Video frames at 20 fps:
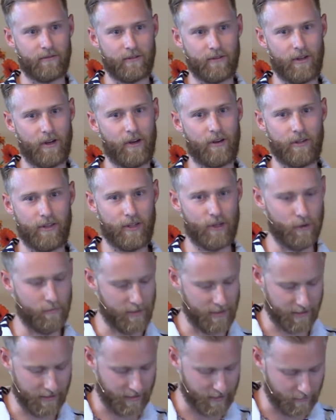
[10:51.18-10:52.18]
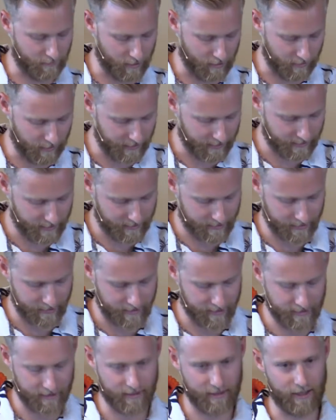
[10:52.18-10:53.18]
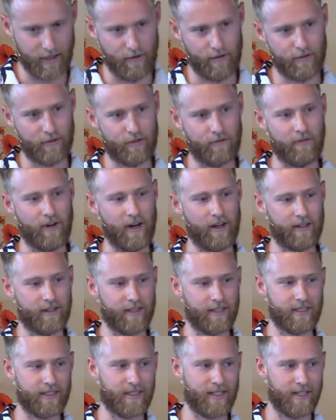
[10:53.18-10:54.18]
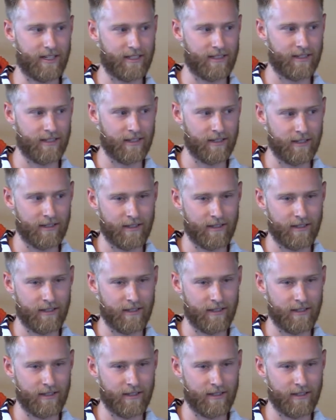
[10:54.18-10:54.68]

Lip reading: all the humans in this world. And he thinks he's going to go to his father and says,